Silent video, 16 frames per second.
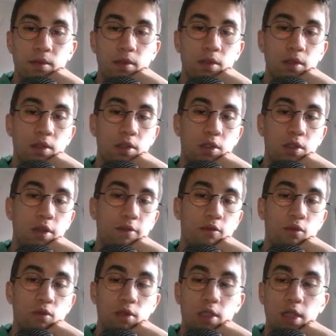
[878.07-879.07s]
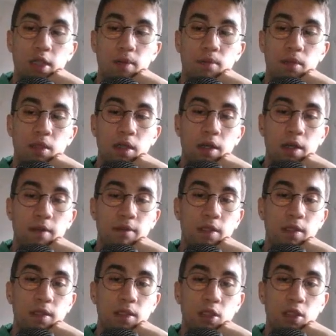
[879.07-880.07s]
you have to come after
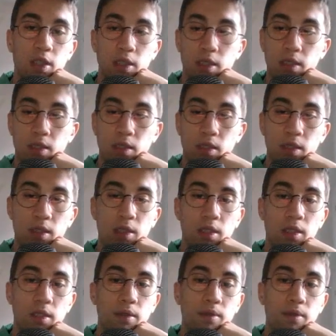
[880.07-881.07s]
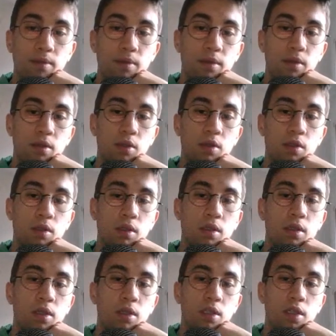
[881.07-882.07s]
the check here,
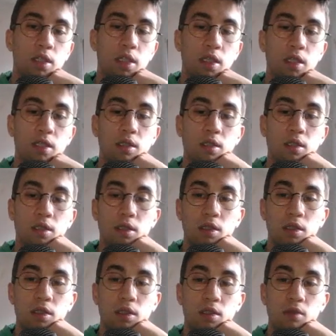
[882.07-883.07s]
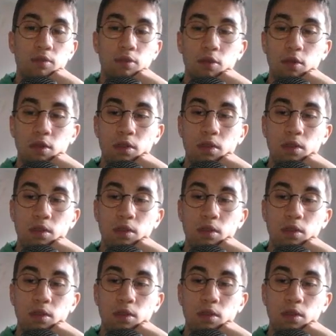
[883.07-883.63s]
king d4.